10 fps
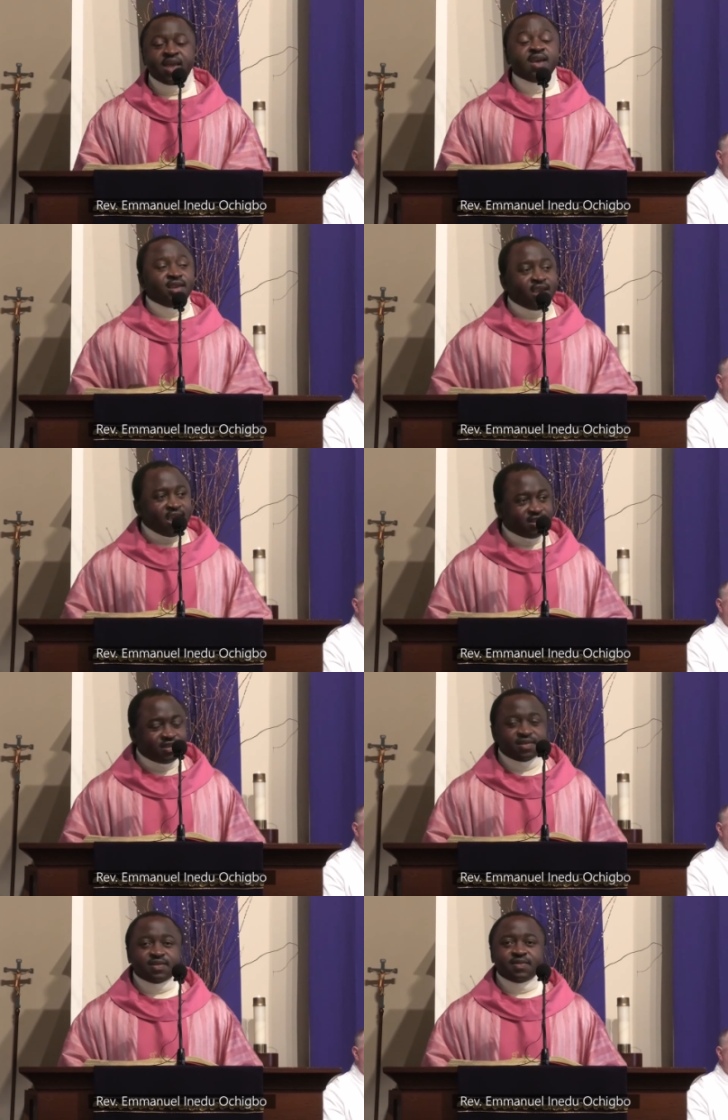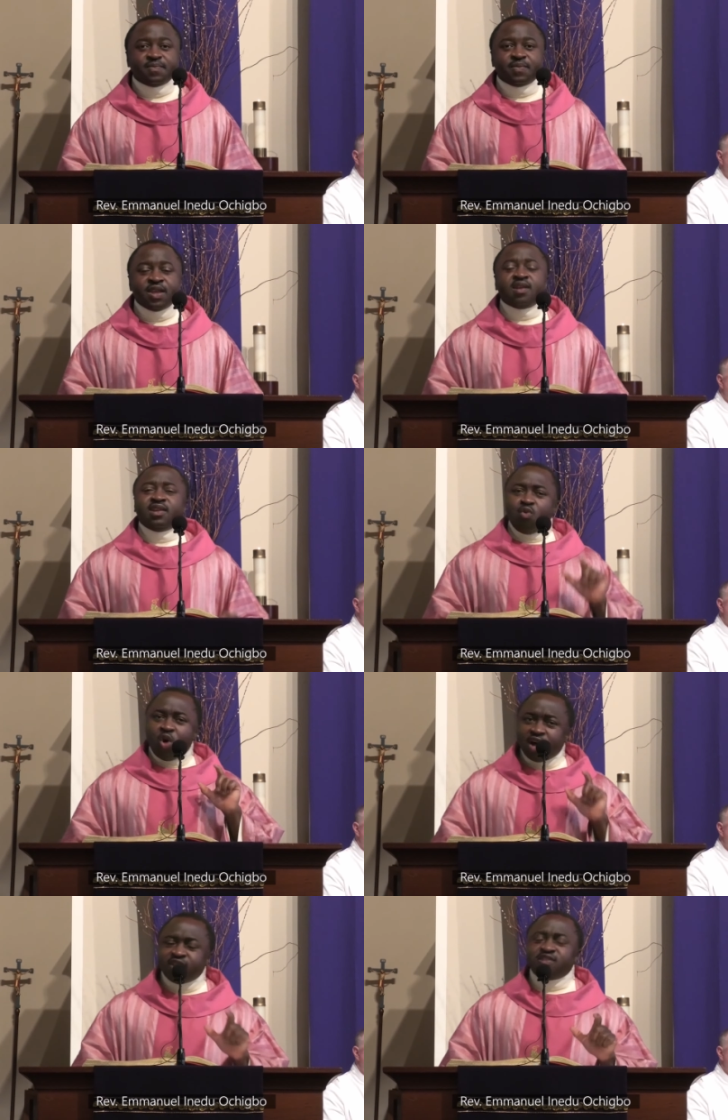Yes, the
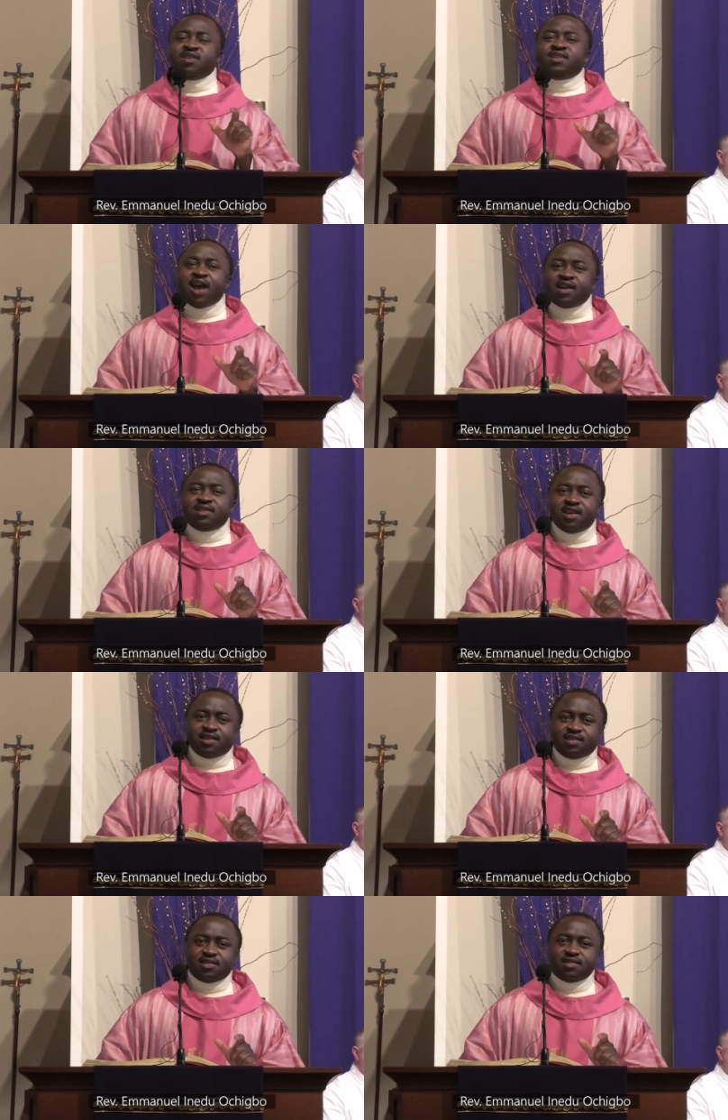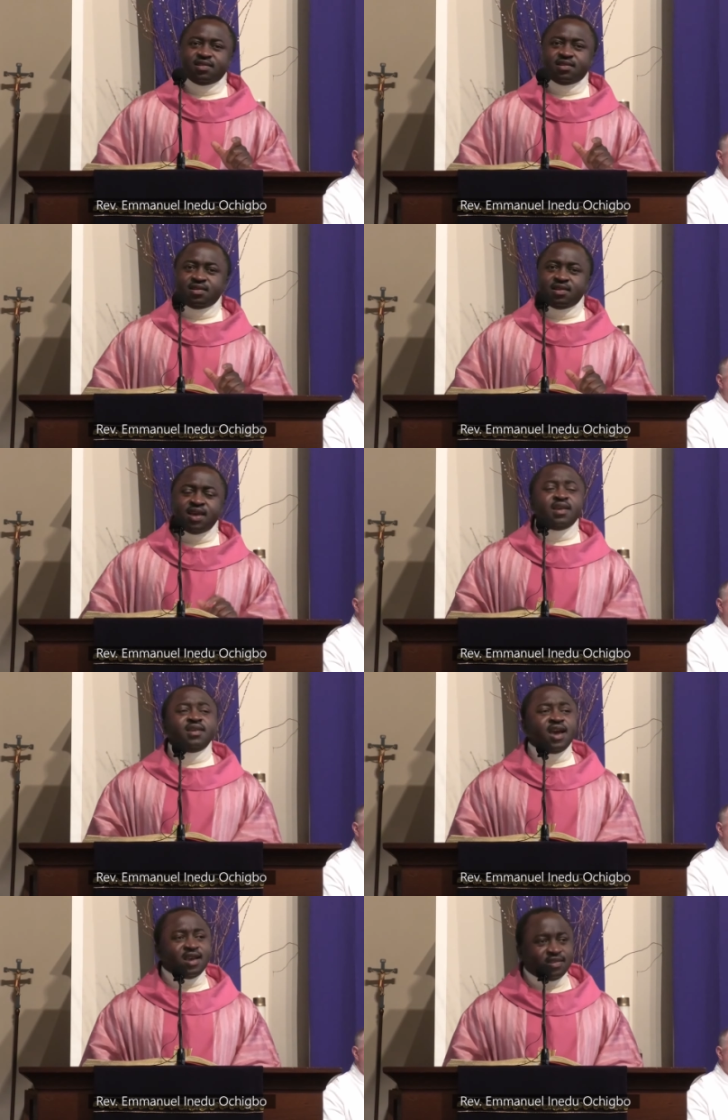world is in darkness.
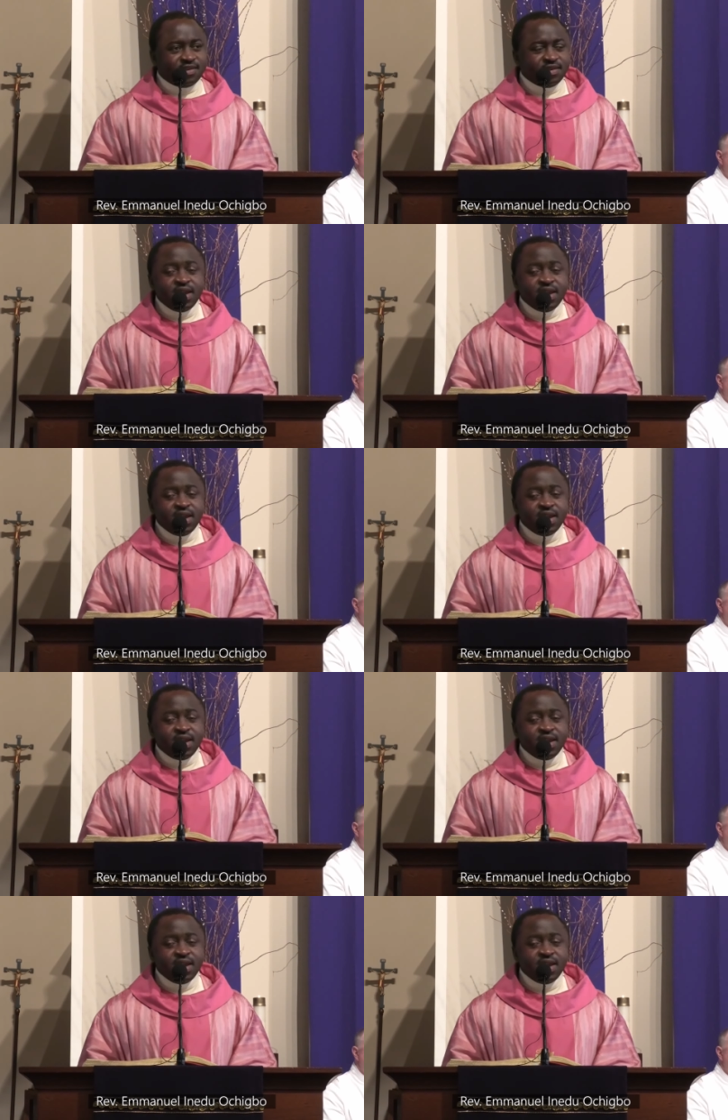Yes,